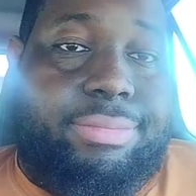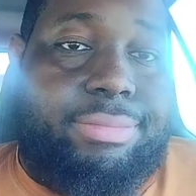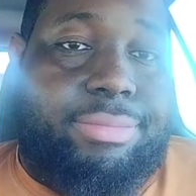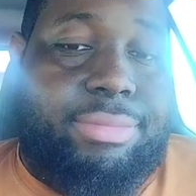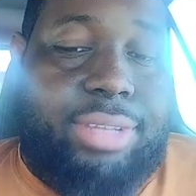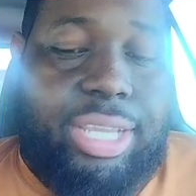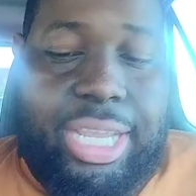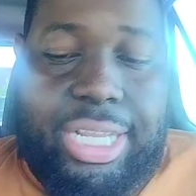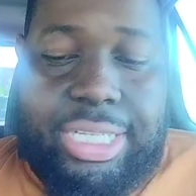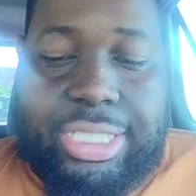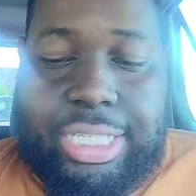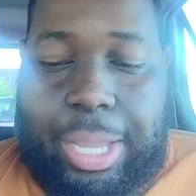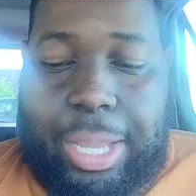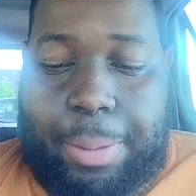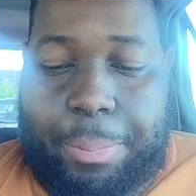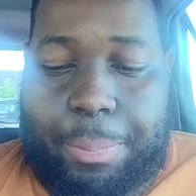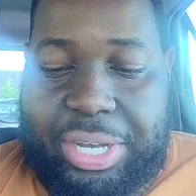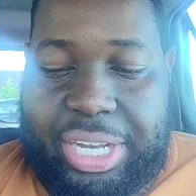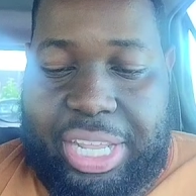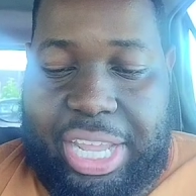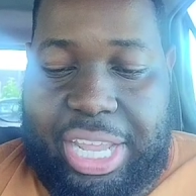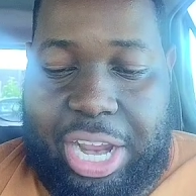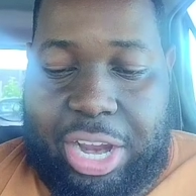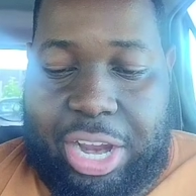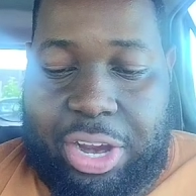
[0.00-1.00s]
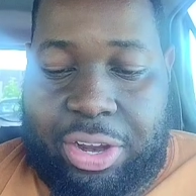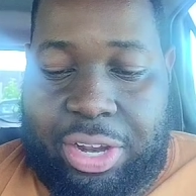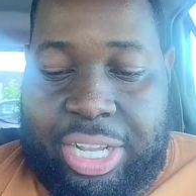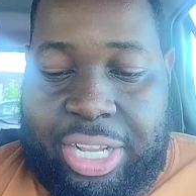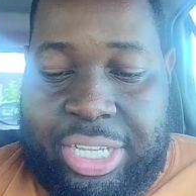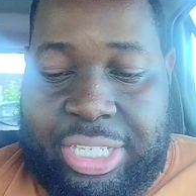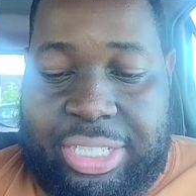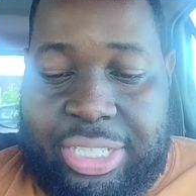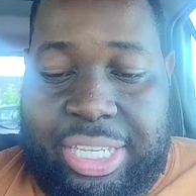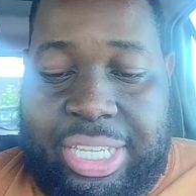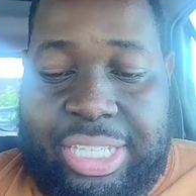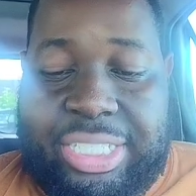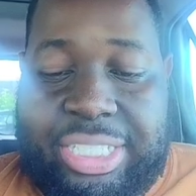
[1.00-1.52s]
it's up in the air.
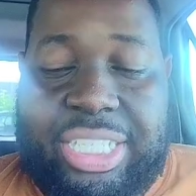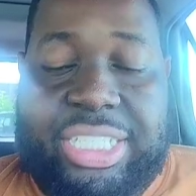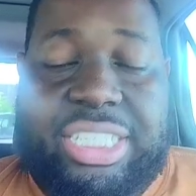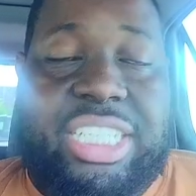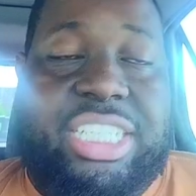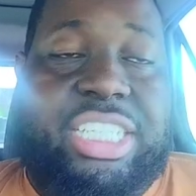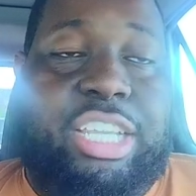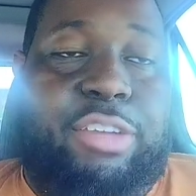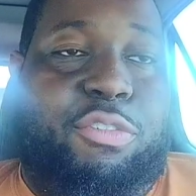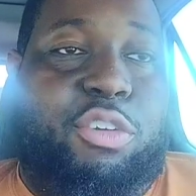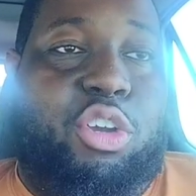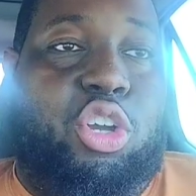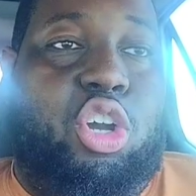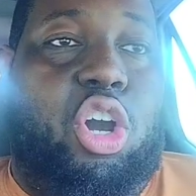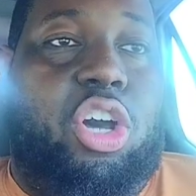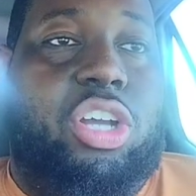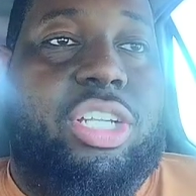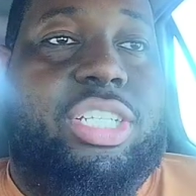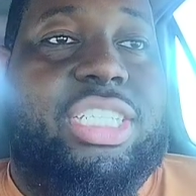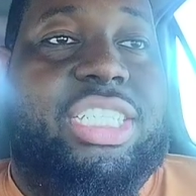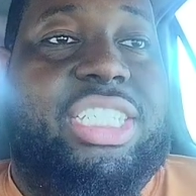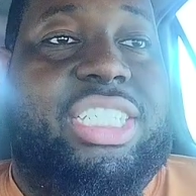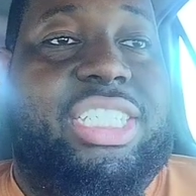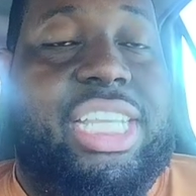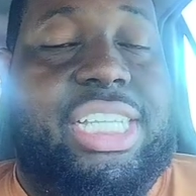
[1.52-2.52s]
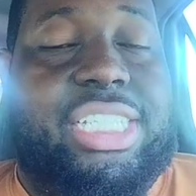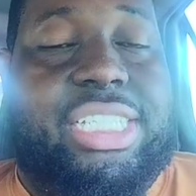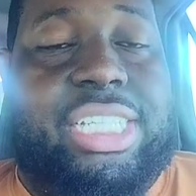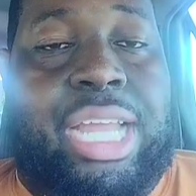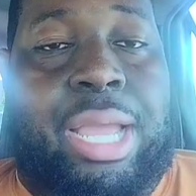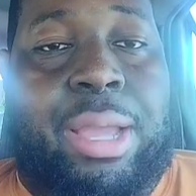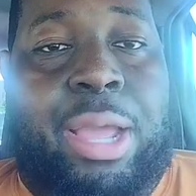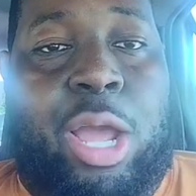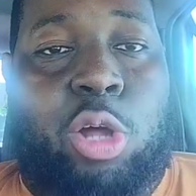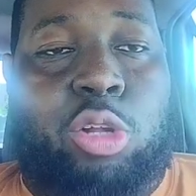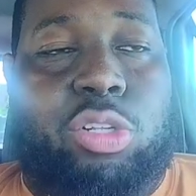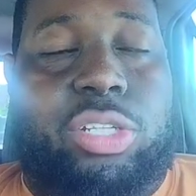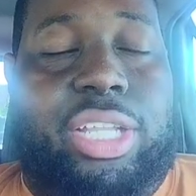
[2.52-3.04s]
It's a difficult decision.
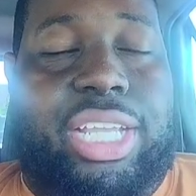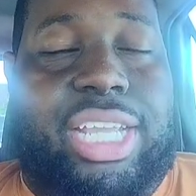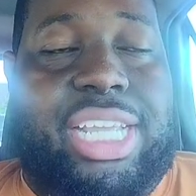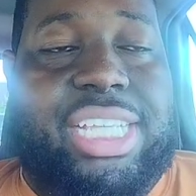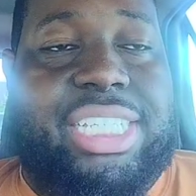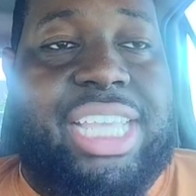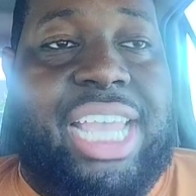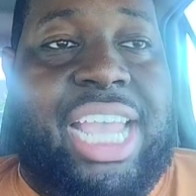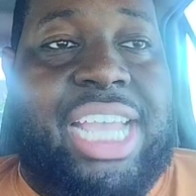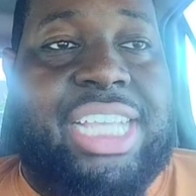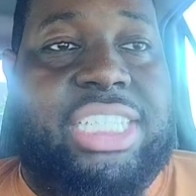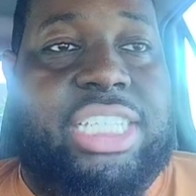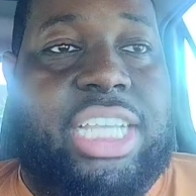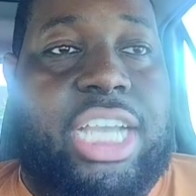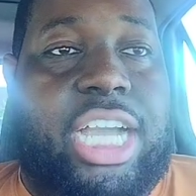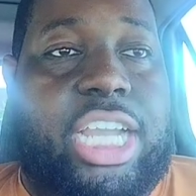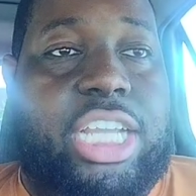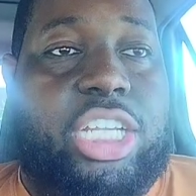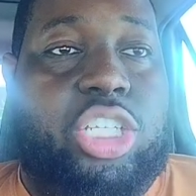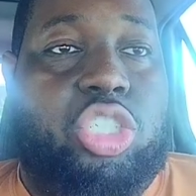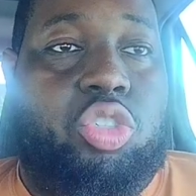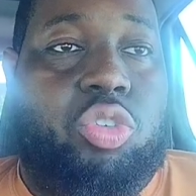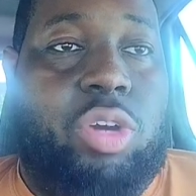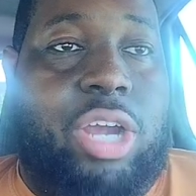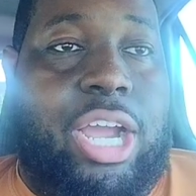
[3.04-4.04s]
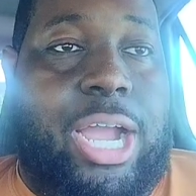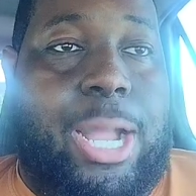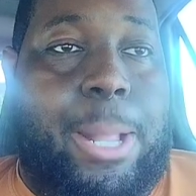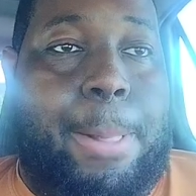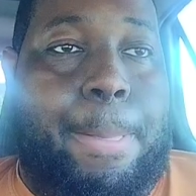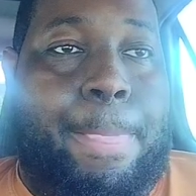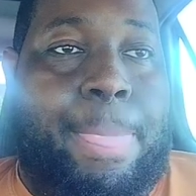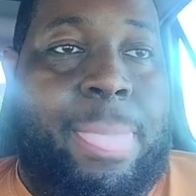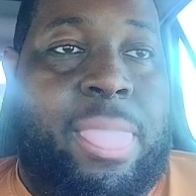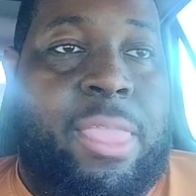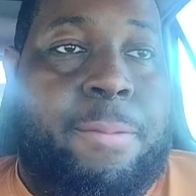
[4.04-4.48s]
I don't think it's as cut and dry.